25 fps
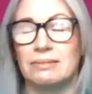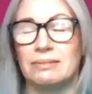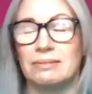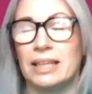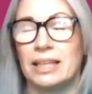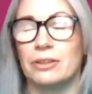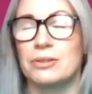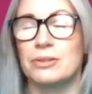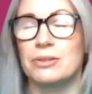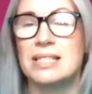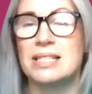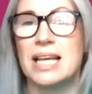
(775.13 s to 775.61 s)

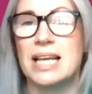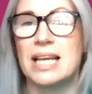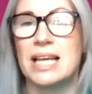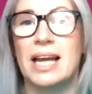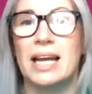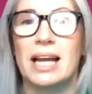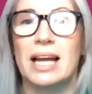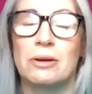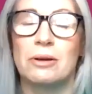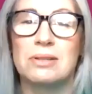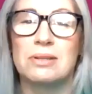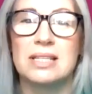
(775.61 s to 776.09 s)
like I was
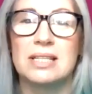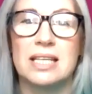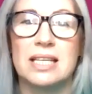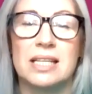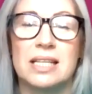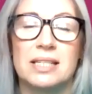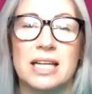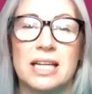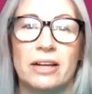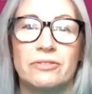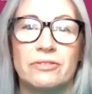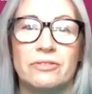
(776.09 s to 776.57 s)
saying, I was
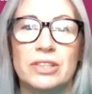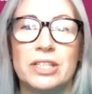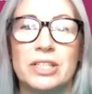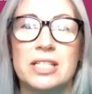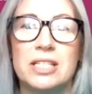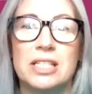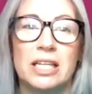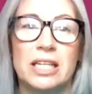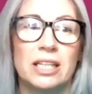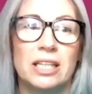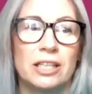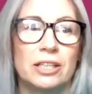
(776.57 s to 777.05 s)
the
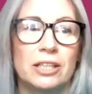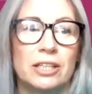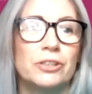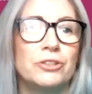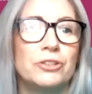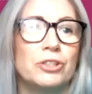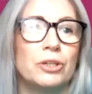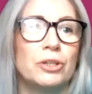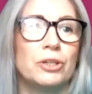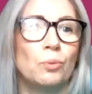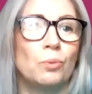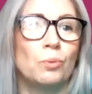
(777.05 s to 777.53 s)
diversity,
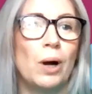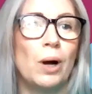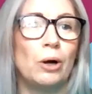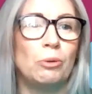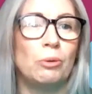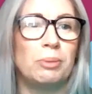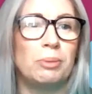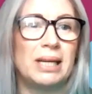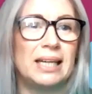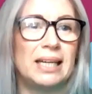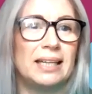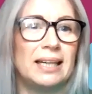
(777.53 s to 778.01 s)
inclusion and
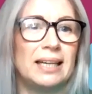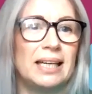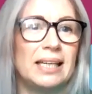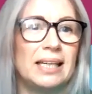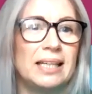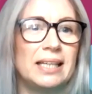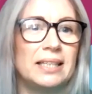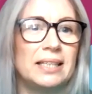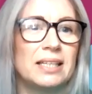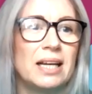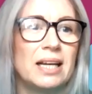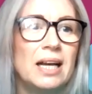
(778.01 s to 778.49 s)
wellbeing
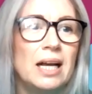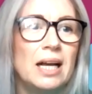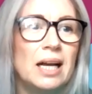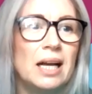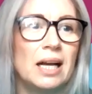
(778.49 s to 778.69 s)
lead.